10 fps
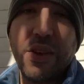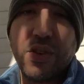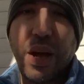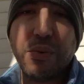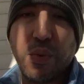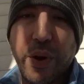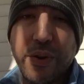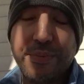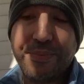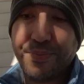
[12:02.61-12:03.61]
So that was
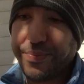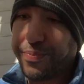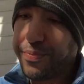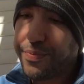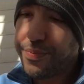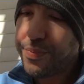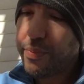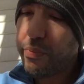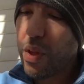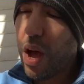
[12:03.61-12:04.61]
weird.
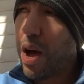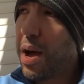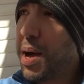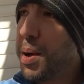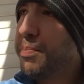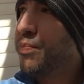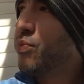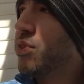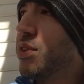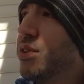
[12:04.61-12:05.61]

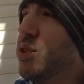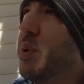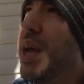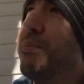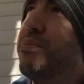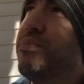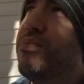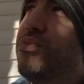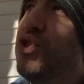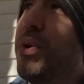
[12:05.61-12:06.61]
So we kept
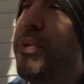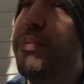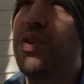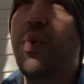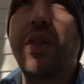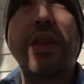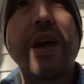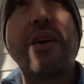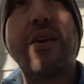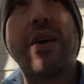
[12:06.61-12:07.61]
jumping between
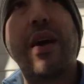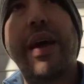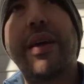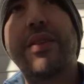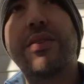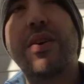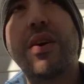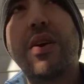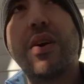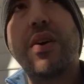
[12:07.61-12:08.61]
there and
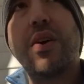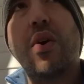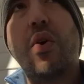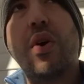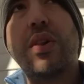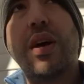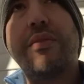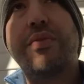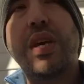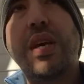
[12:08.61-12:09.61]
all
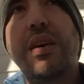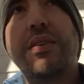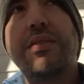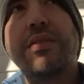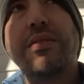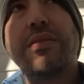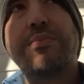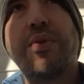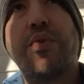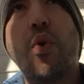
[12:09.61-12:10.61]
of the
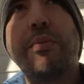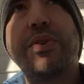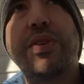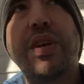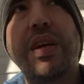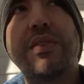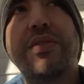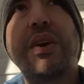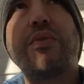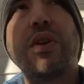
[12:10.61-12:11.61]
performances on
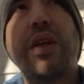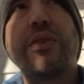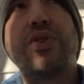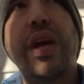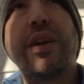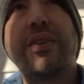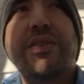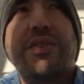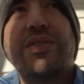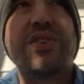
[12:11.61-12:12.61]
several other
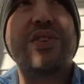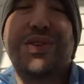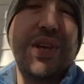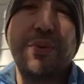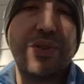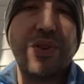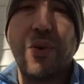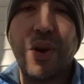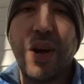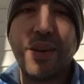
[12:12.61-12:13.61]
channels just to see what's
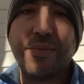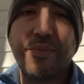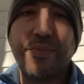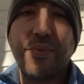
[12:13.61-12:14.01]
going on.